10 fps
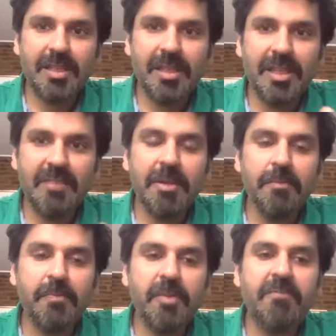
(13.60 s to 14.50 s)
give me a
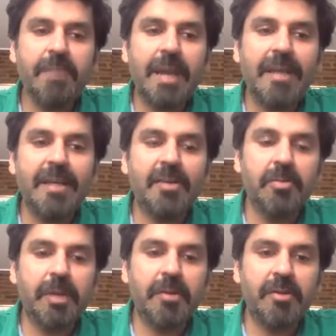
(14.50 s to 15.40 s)
brief background
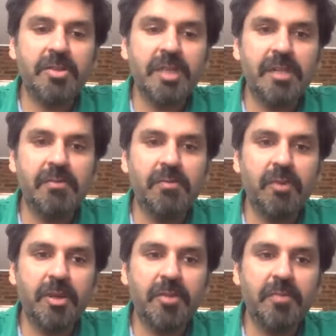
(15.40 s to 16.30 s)
about yourself,
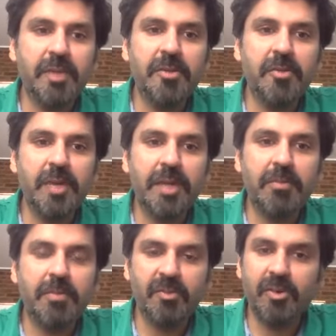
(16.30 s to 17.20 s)
what you've been doing
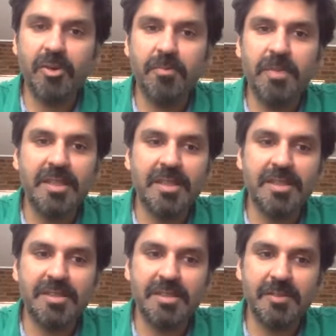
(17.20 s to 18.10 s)
before B37.